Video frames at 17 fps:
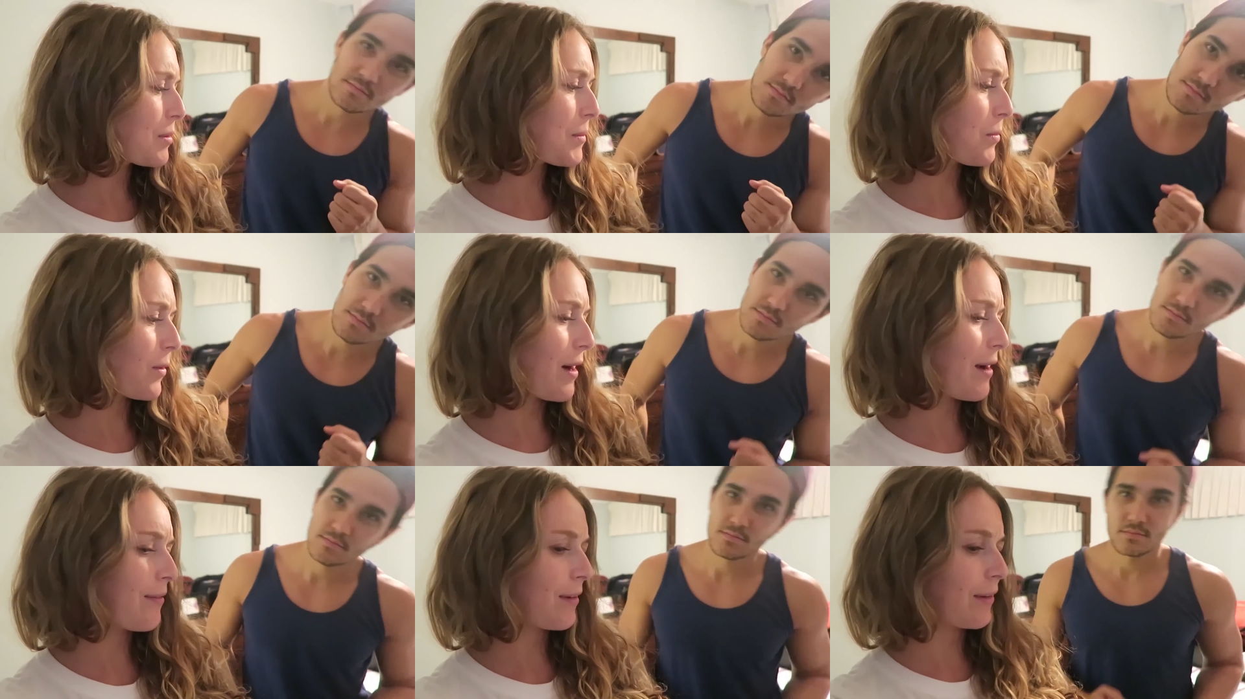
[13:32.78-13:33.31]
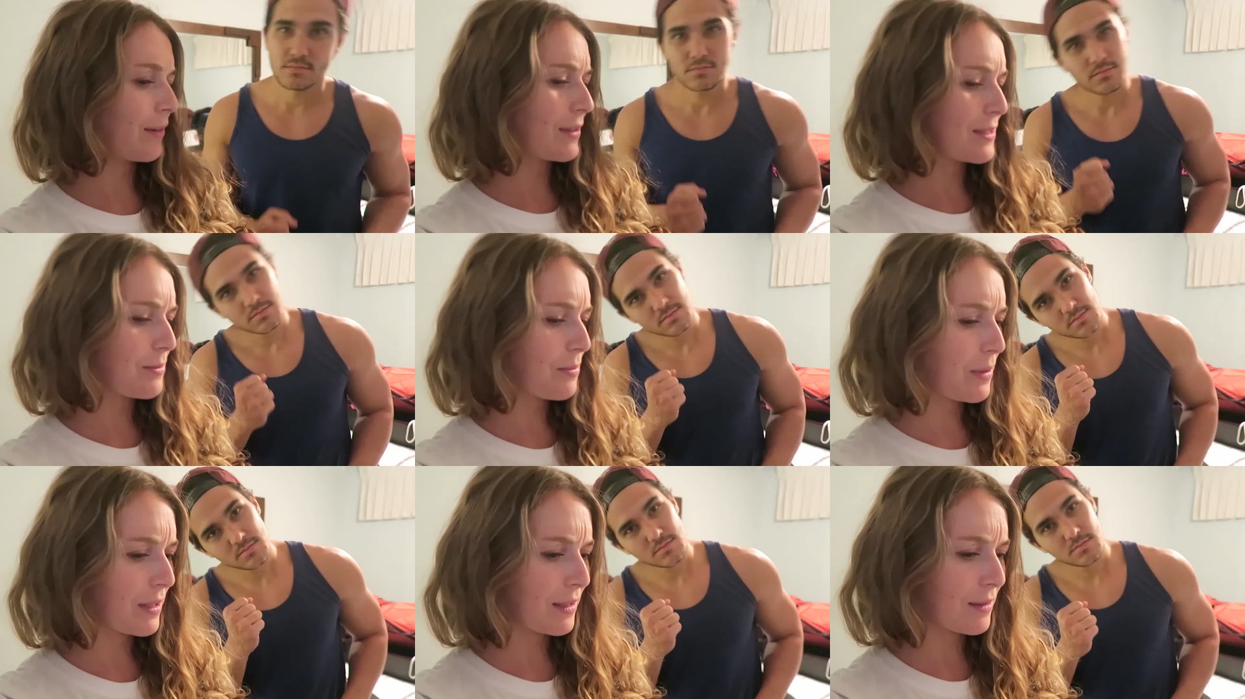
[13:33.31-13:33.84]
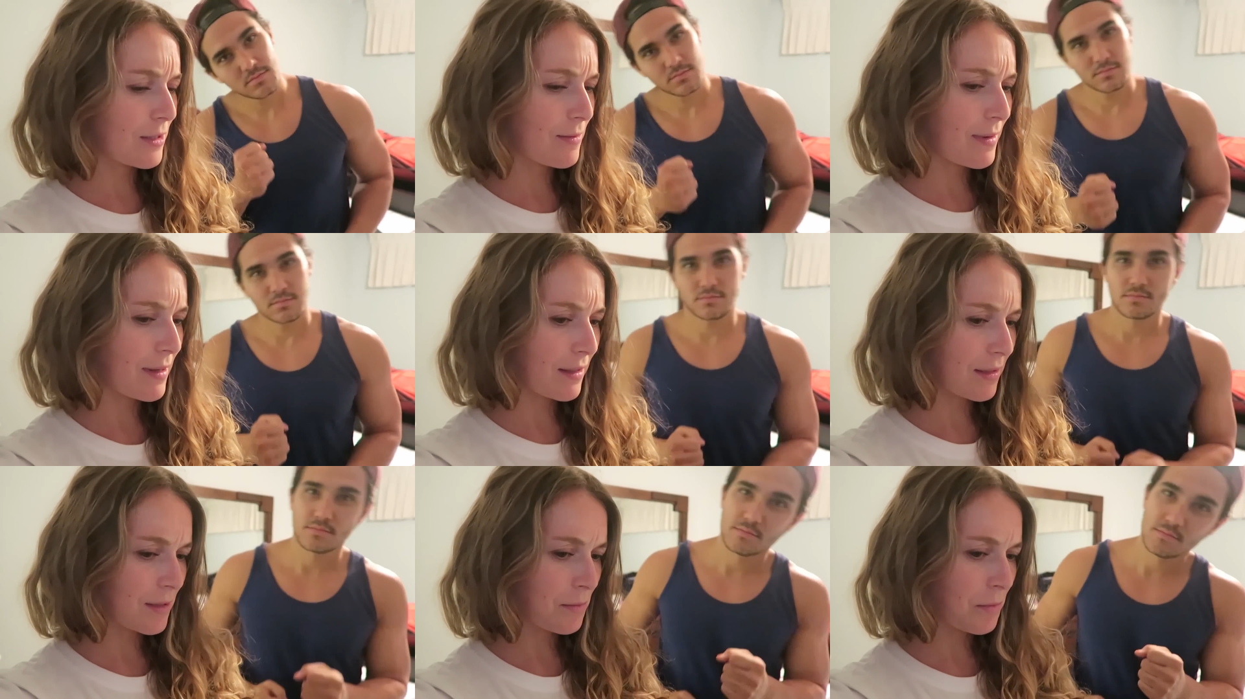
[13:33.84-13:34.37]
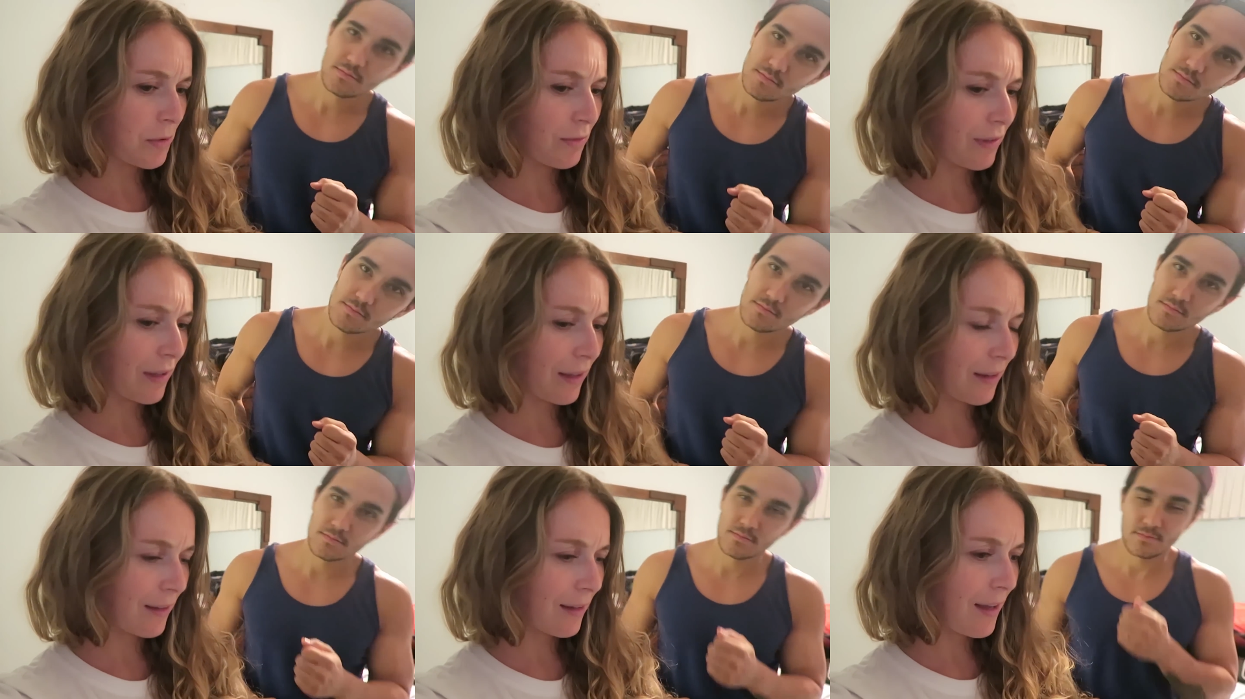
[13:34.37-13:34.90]
Speaker 1: of people are having all these opinions about us
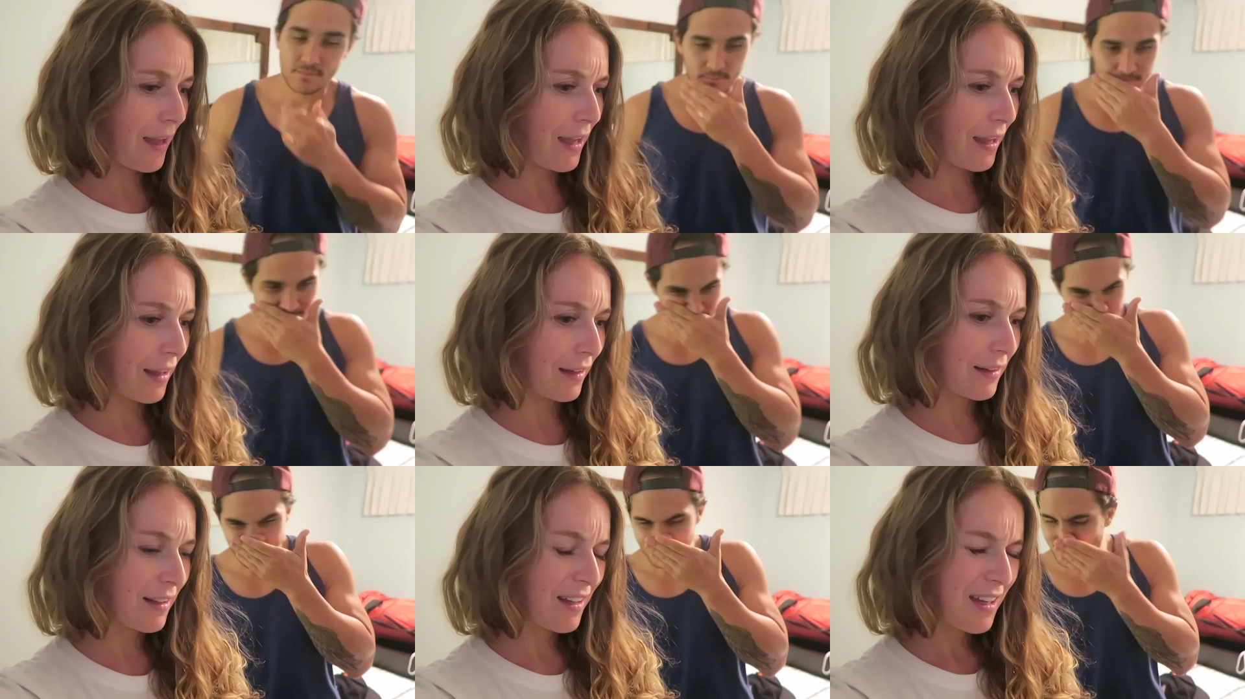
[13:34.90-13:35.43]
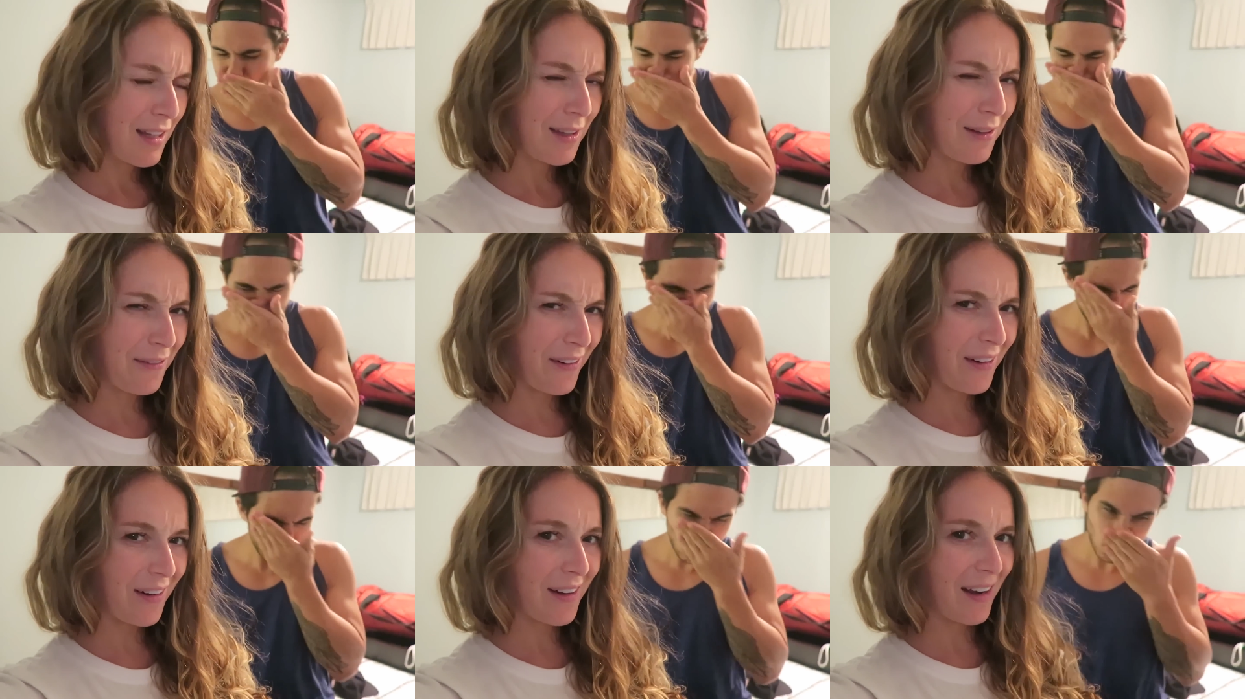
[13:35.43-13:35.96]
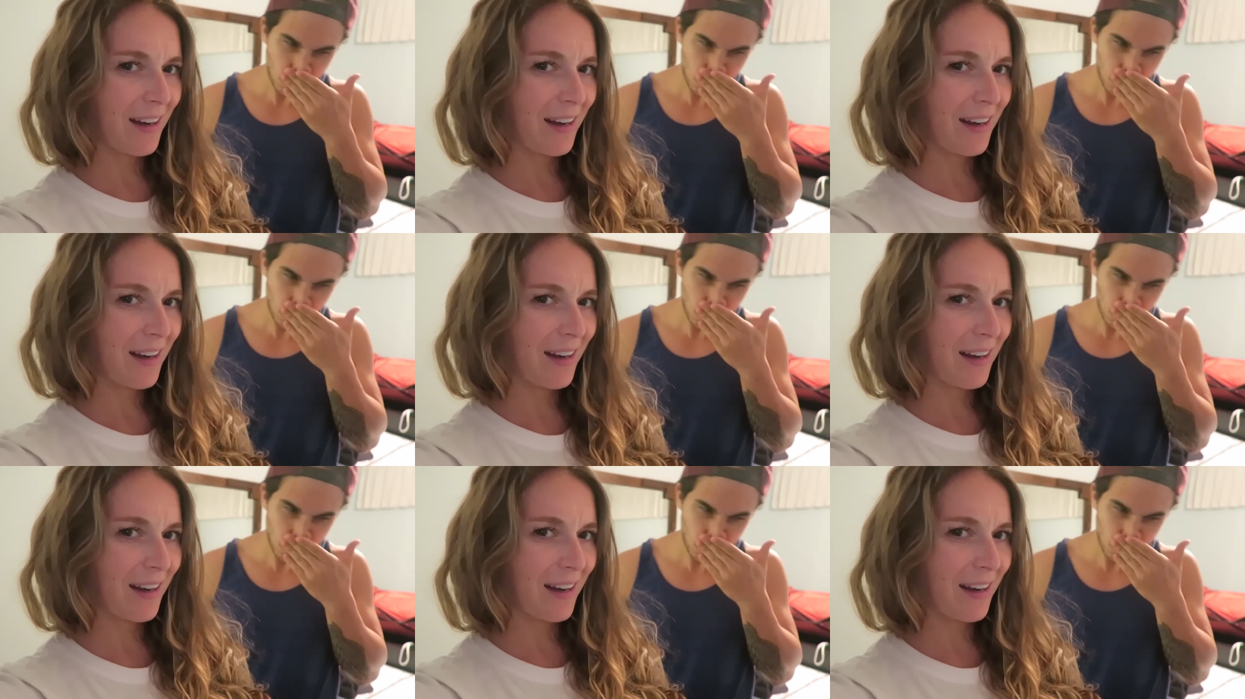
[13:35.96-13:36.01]
moving, and very